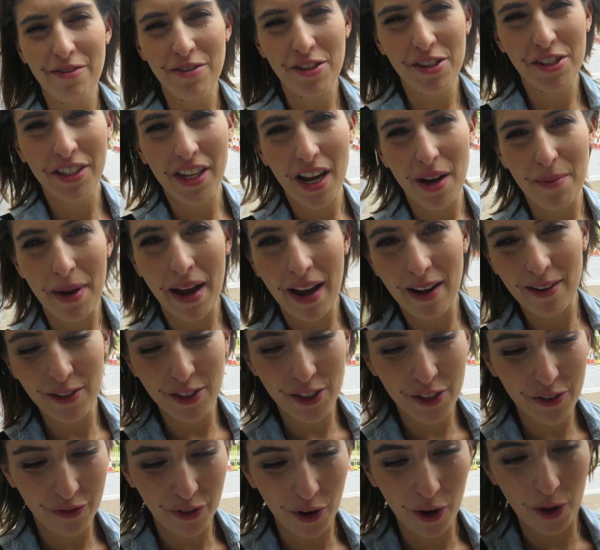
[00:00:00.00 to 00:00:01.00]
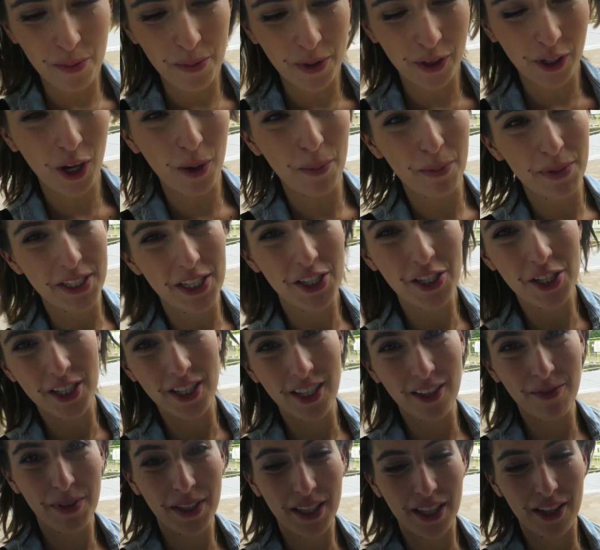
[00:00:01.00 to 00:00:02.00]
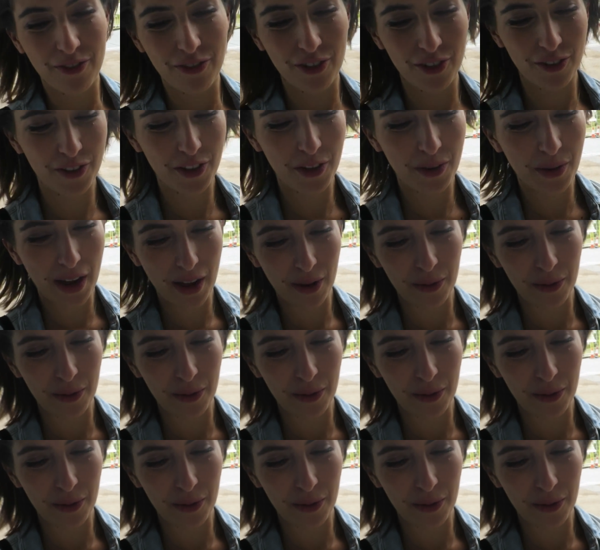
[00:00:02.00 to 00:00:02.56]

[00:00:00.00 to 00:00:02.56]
Just come out from the competition. I've been there for a few